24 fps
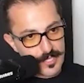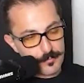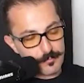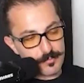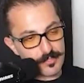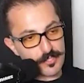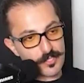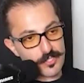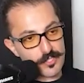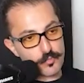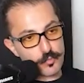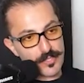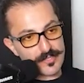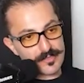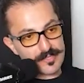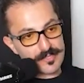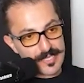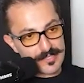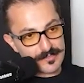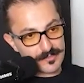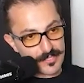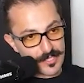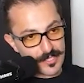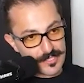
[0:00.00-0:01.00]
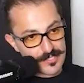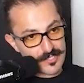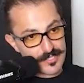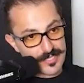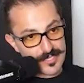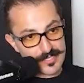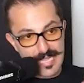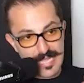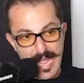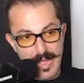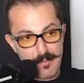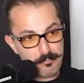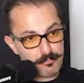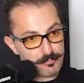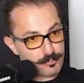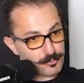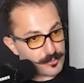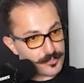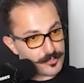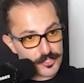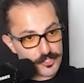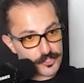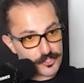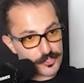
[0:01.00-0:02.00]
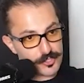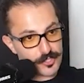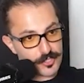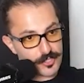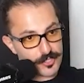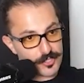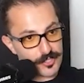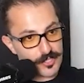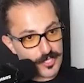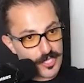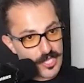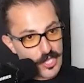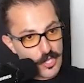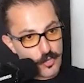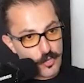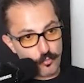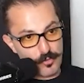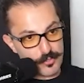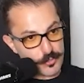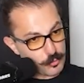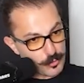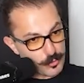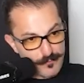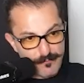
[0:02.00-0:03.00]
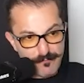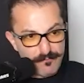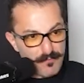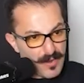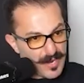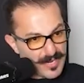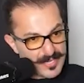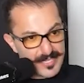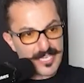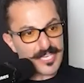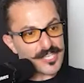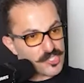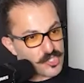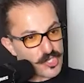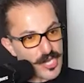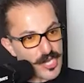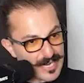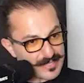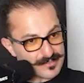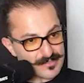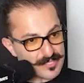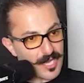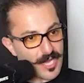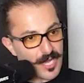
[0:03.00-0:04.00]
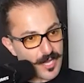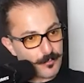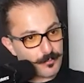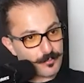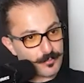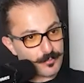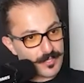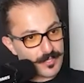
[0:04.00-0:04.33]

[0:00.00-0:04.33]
because what that does, like, I'm pretty sure when you were fucking jacked up,